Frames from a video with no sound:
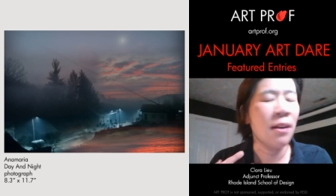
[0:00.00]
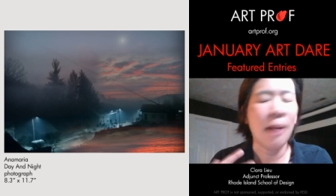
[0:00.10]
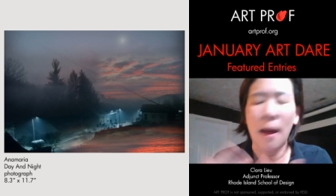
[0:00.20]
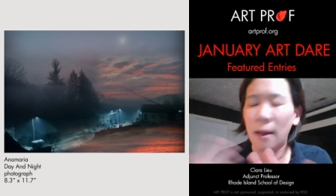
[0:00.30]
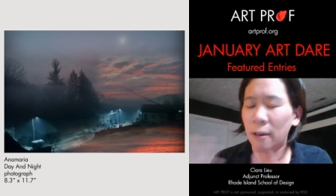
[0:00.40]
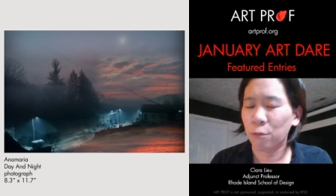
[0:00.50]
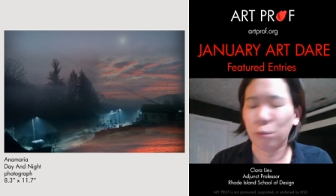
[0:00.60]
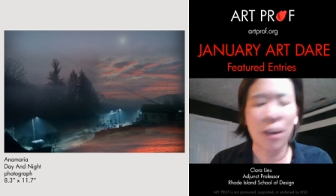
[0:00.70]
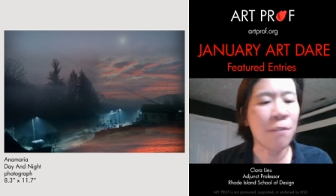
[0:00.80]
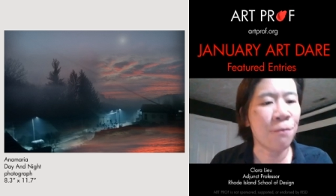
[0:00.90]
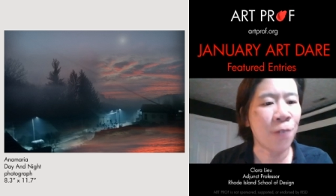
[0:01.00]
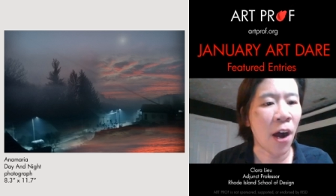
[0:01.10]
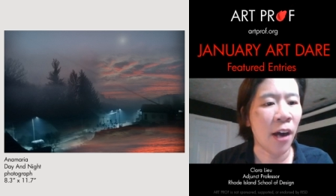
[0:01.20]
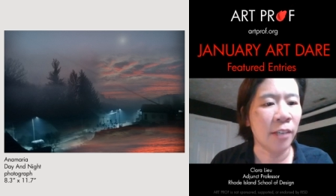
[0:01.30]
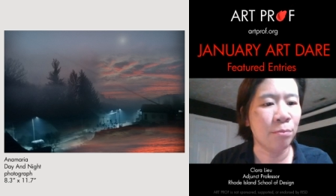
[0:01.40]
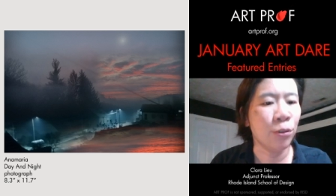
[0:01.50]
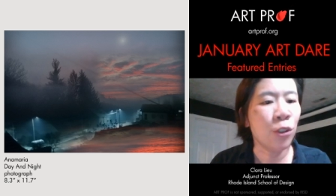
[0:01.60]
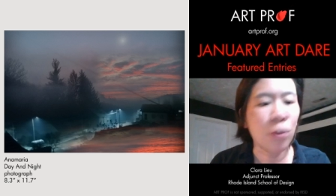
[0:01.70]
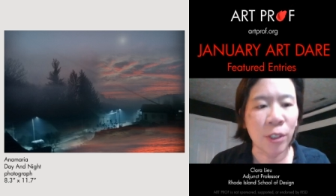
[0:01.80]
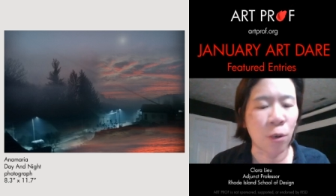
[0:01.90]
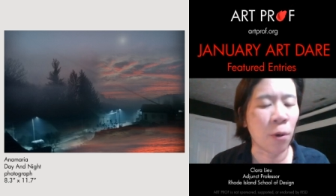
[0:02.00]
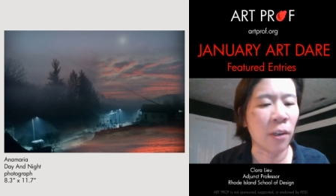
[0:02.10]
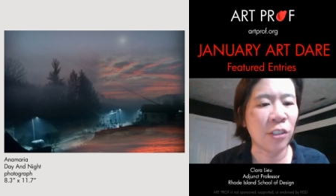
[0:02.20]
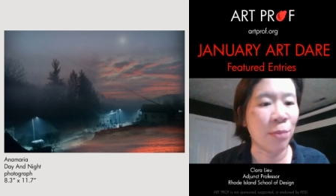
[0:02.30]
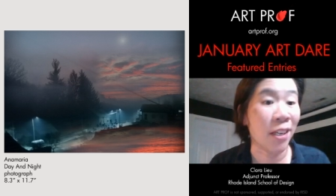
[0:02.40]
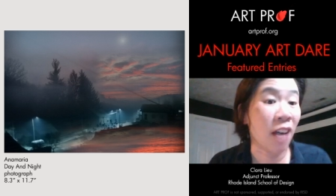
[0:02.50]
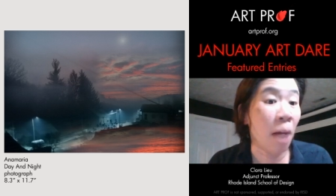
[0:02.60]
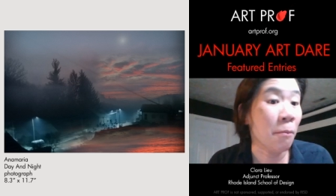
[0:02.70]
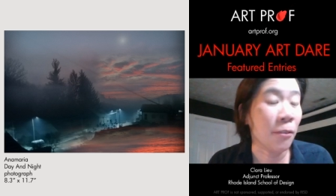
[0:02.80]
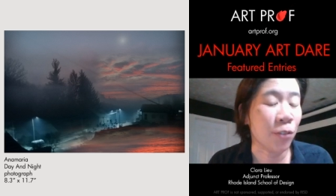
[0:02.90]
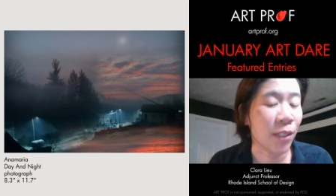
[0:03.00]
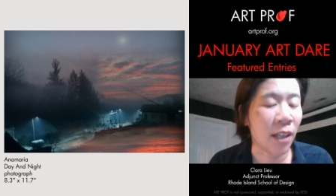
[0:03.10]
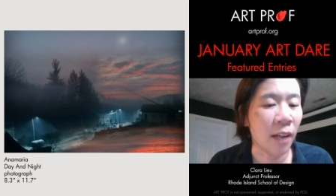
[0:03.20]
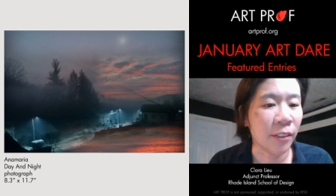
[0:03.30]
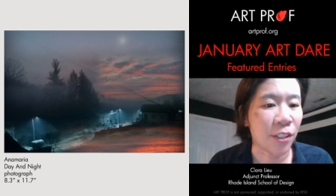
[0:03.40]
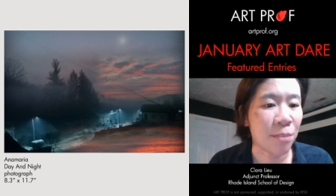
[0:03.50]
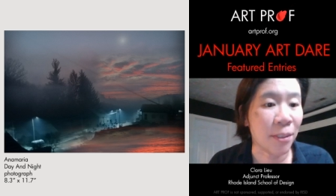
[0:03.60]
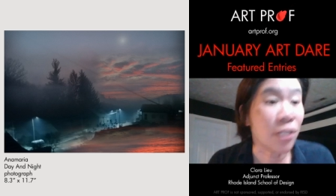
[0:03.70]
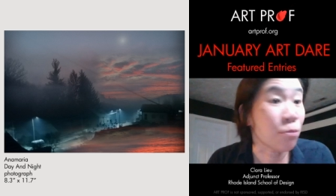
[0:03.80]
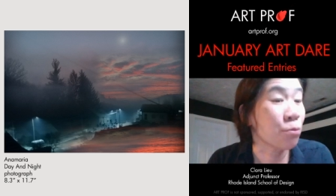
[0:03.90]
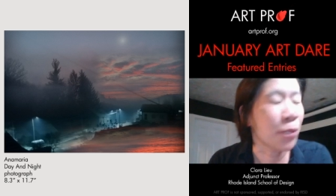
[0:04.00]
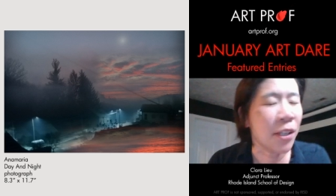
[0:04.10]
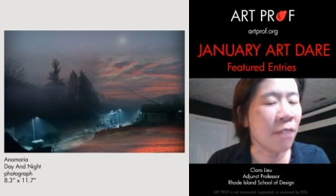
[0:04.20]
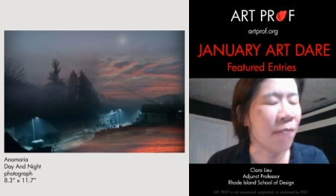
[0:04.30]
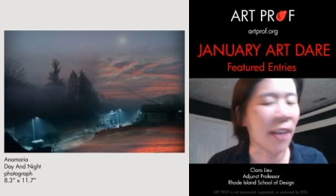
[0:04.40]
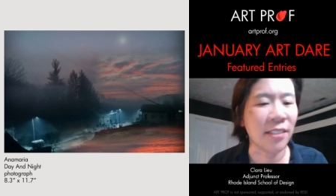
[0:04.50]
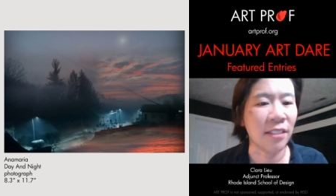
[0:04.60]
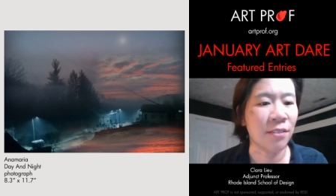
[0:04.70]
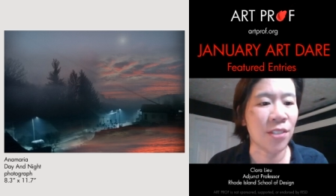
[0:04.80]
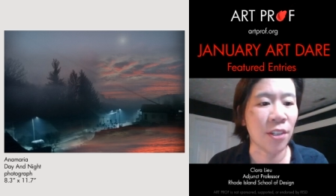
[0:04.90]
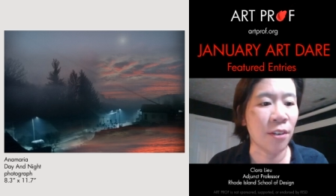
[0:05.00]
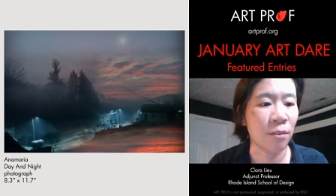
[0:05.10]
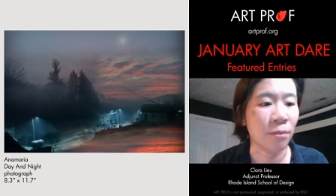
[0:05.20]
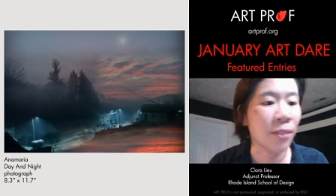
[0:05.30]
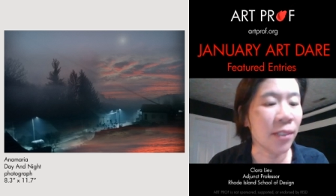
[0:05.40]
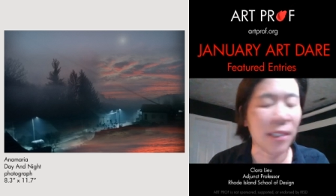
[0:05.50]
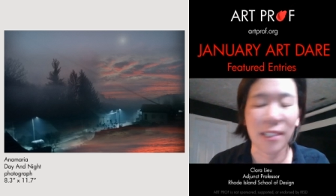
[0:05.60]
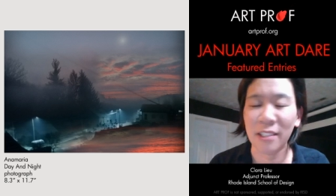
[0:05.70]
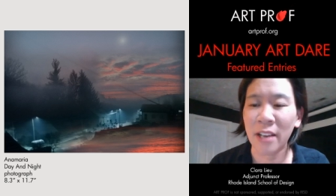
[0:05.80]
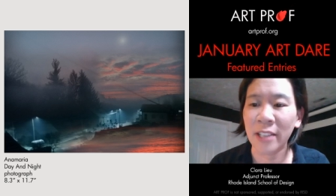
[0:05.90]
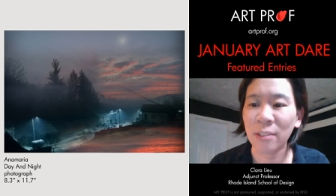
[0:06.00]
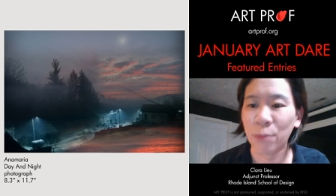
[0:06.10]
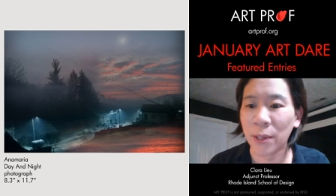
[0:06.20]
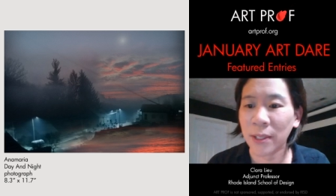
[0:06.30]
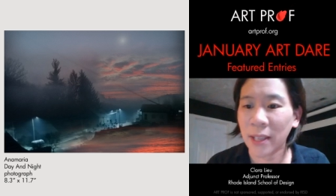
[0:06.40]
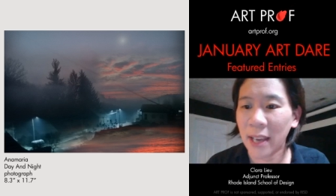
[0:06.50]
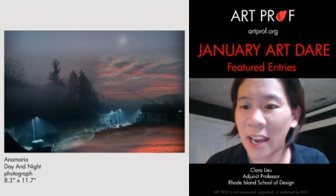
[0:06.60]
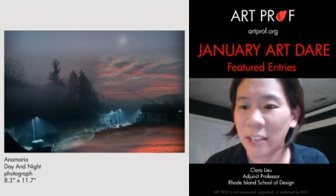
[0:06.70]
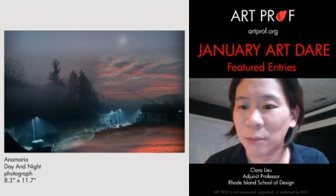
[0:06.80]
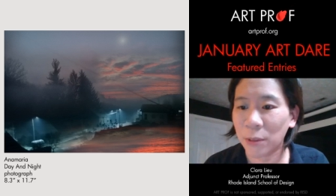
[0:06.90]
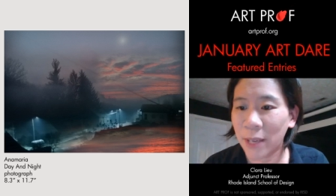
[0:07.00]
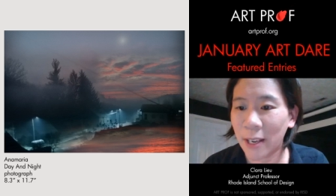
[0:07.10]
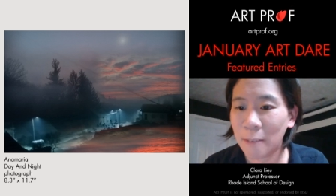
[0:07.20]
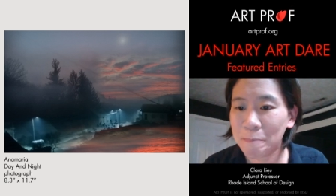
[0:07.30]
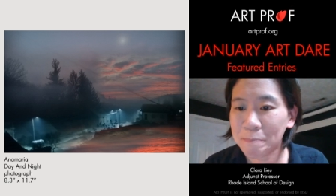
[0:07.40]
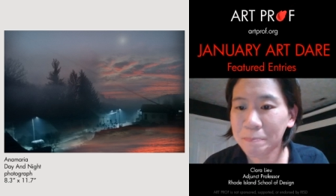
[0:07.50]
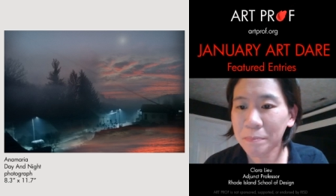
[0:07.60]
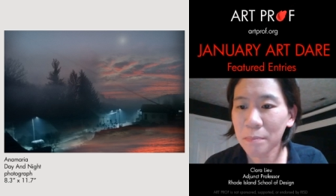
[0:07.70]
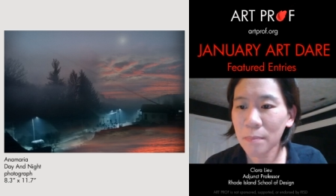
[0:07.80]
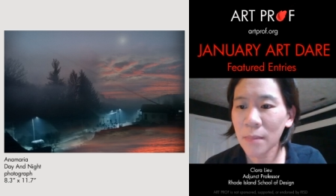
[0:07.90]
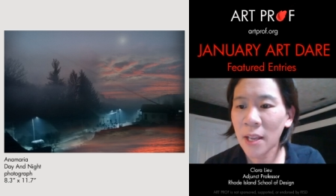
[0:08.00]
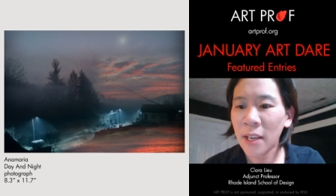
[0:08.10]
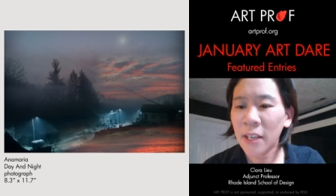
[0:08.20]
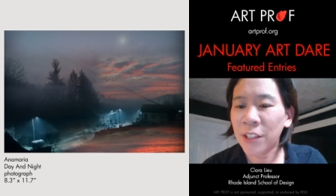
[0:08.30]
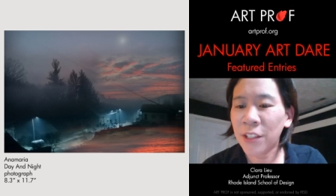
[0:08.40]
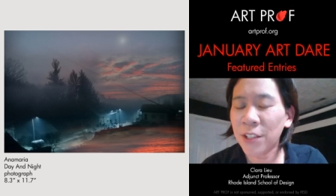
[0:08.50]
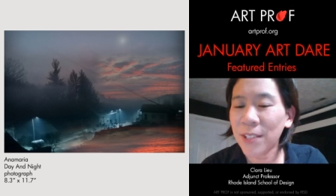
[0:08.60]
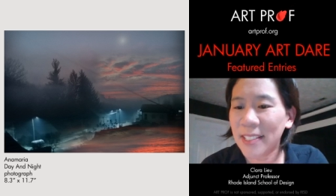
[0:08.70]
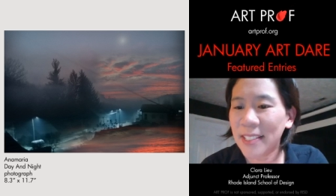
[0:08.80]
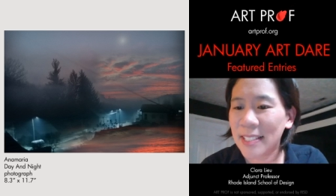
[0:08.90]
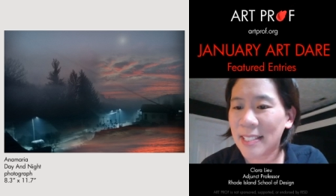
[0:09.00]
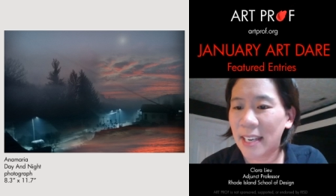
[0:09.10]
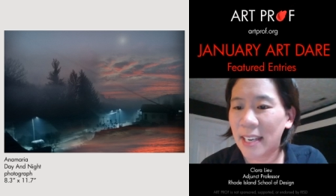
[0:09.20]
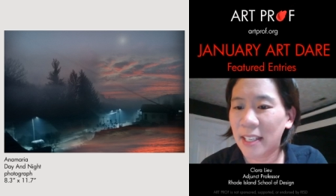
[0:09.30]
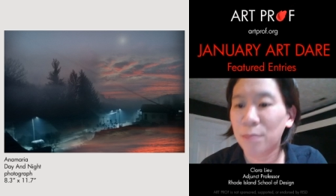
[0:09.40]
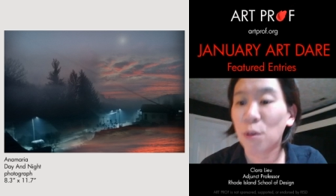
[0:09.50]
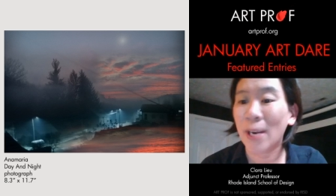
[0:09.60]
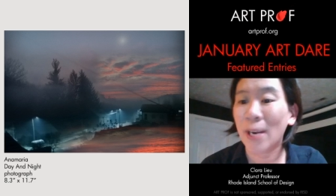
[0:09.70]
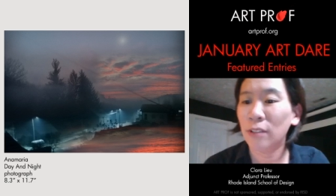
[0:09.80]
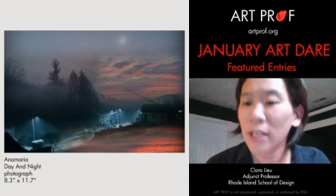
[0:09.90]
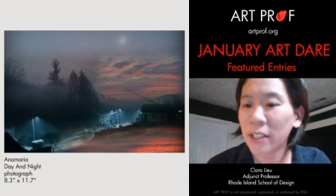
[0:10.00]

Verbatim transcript: a riff on blue and orange being complementary colors, but it's really effective. So, really nice work, Anamaria. Cutie is saying, the more I look,